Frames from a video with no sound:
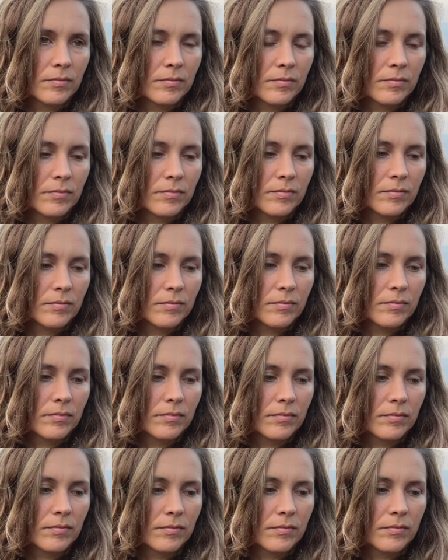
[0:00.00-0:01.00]

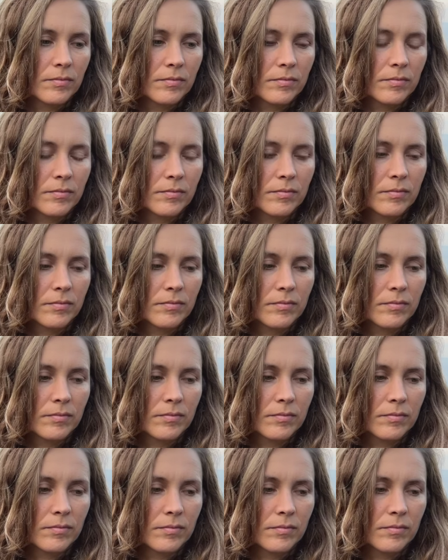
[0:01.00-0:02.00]

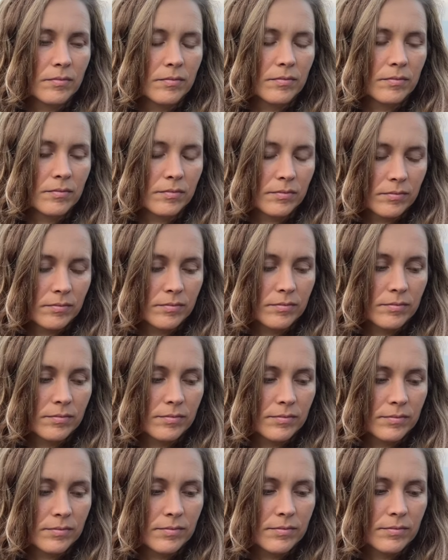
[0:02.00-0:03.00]

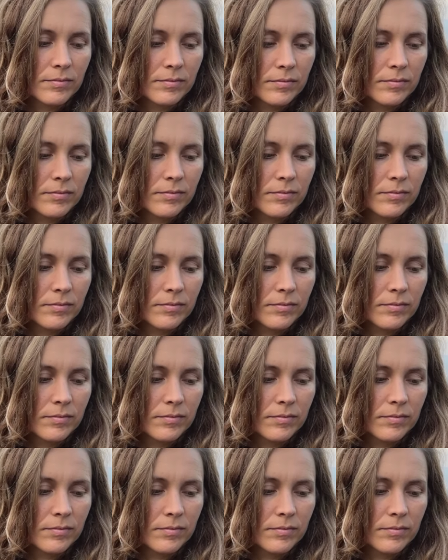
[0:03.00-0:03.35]
(silent)